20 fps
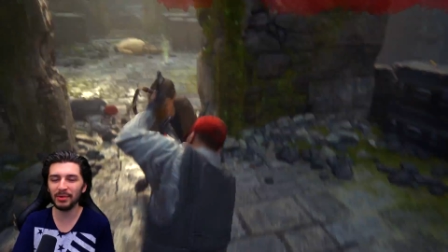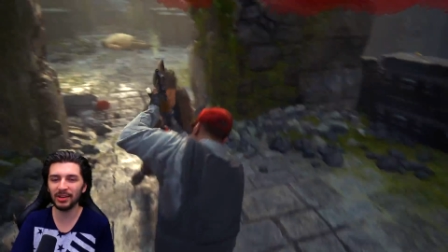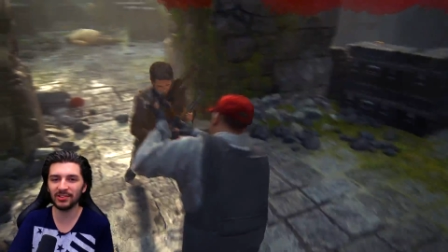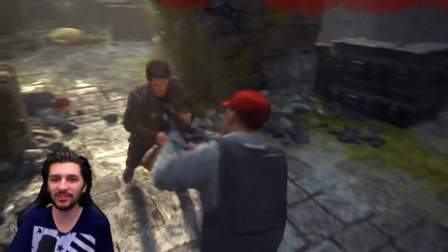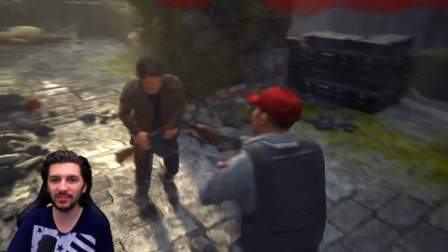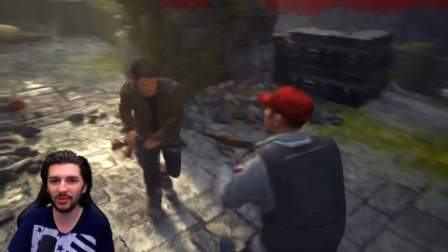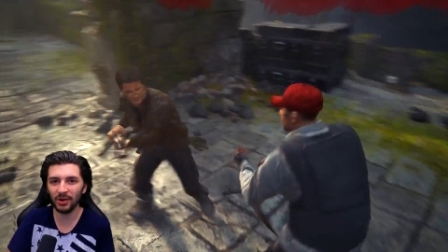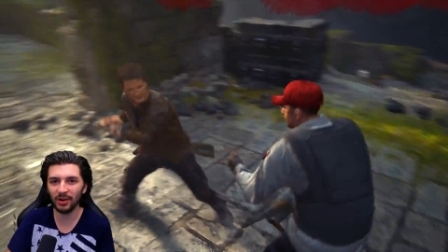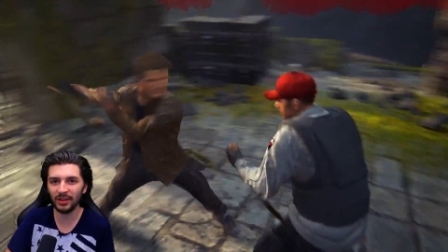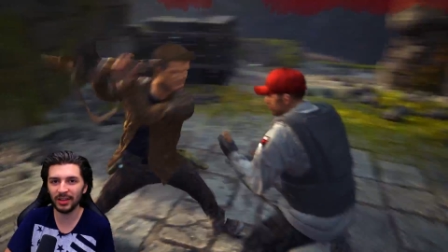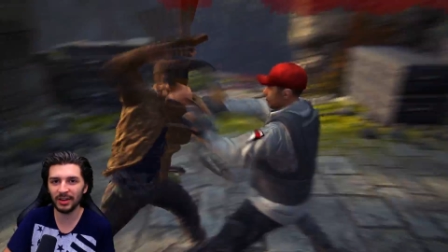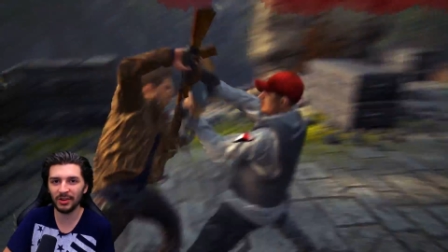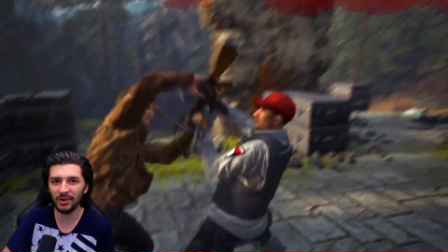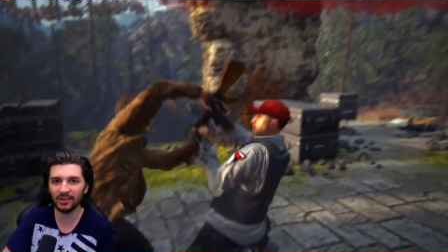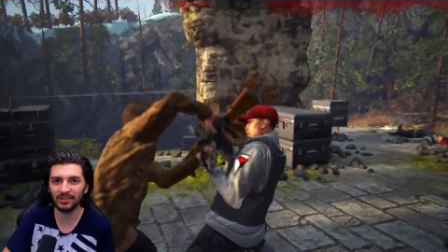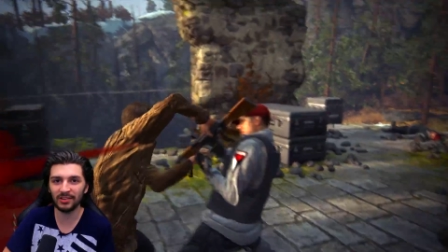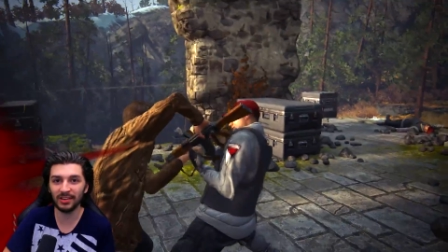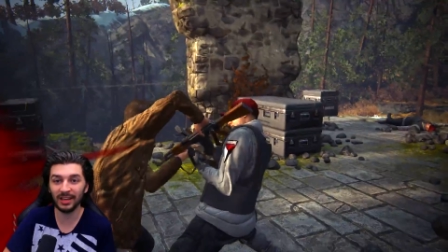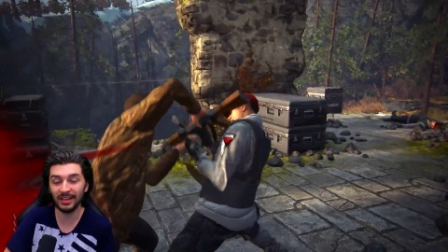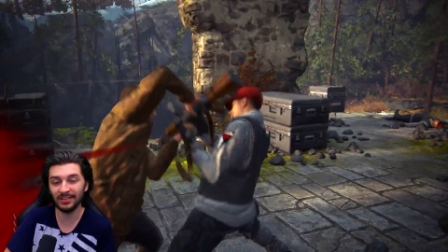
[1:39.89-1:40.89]
which Naughty
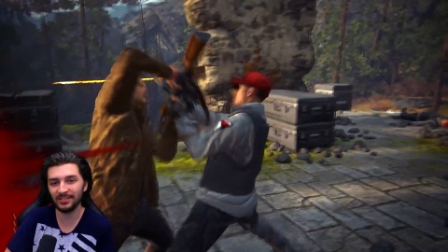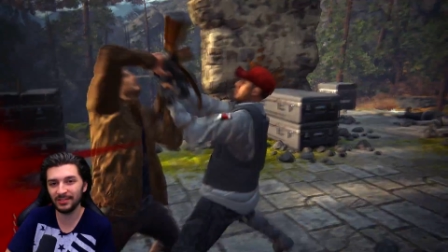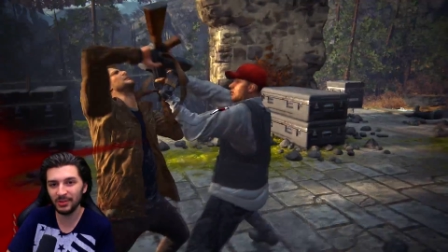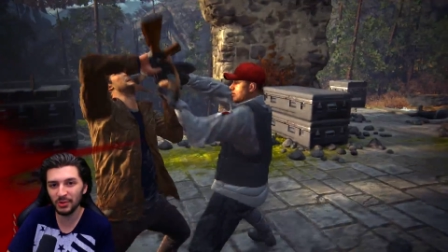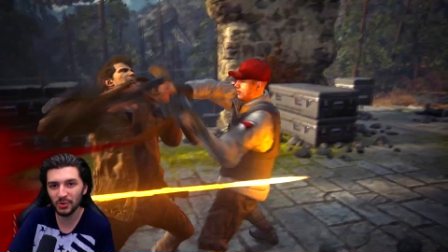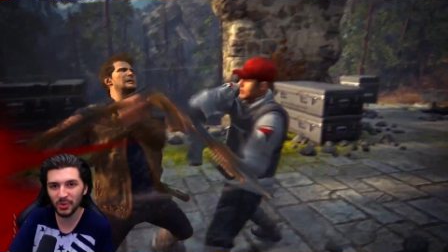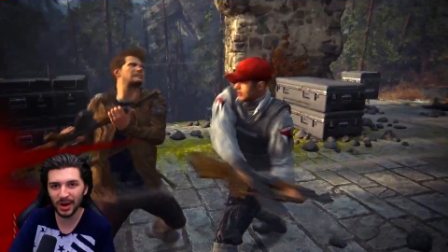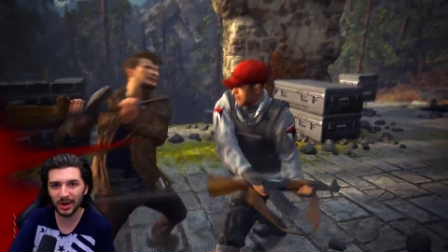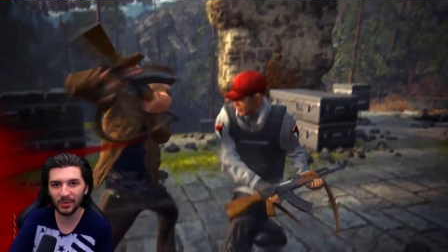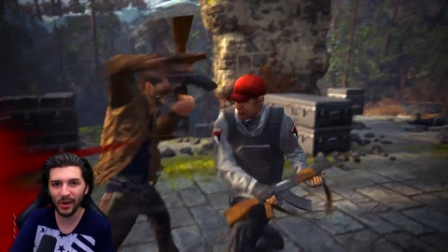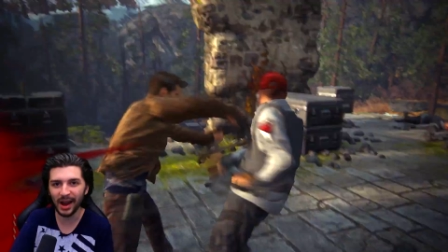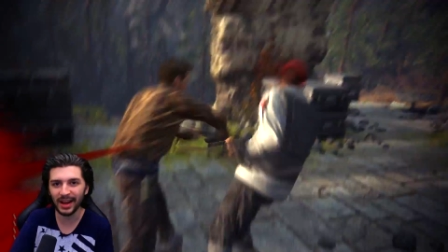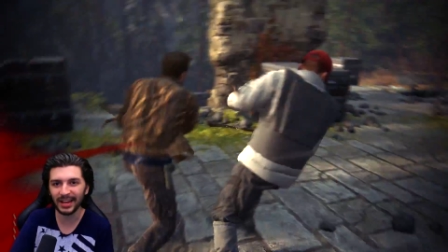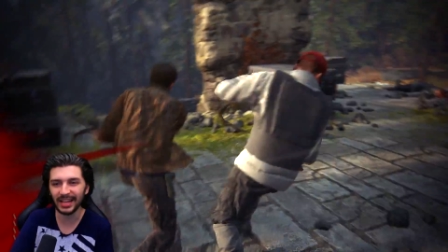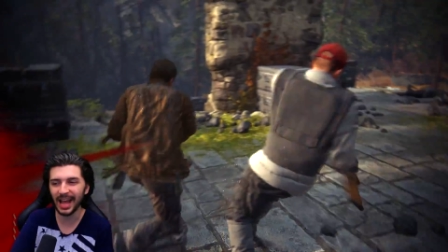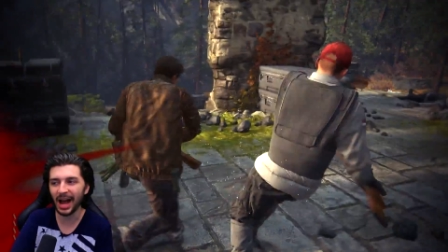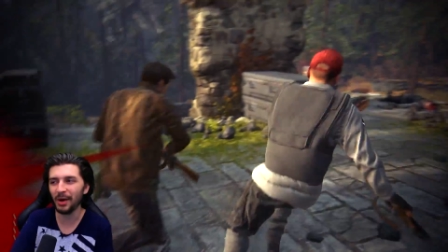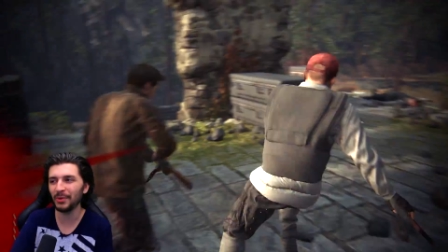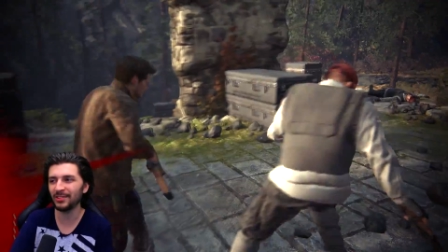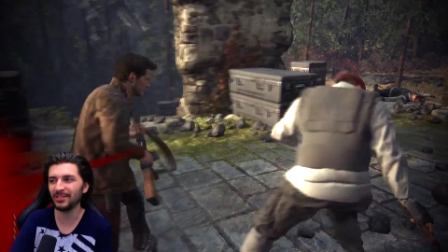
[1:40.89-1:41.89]
Dog is doing right now,